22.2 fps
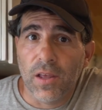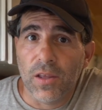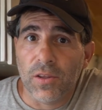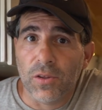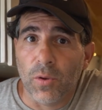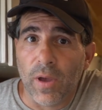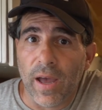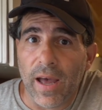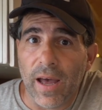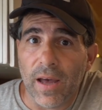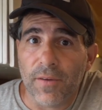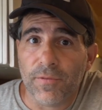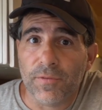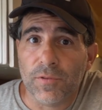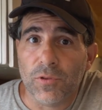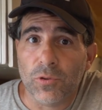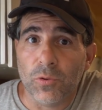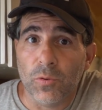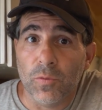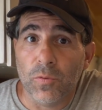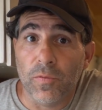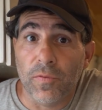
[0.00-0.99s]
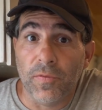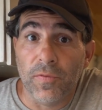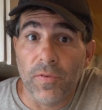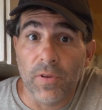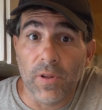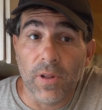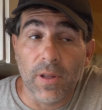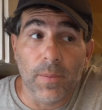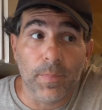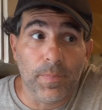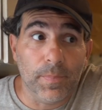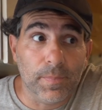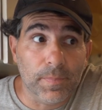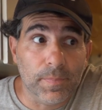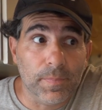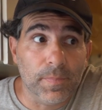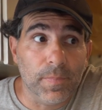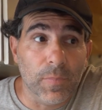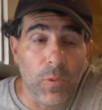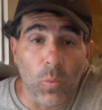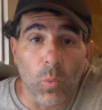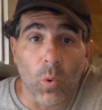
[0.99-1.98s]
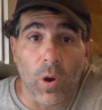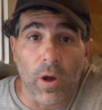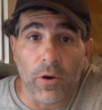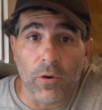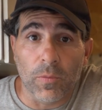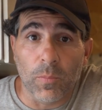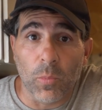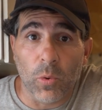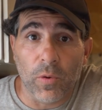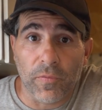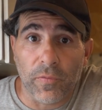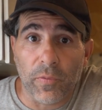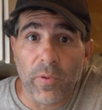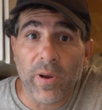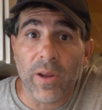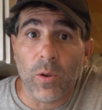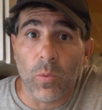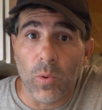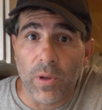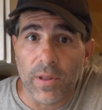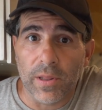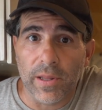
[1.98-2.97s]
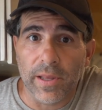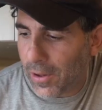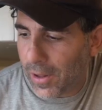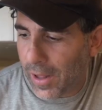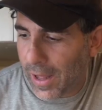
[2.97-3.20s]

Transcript: you have to fill up the water more frequently.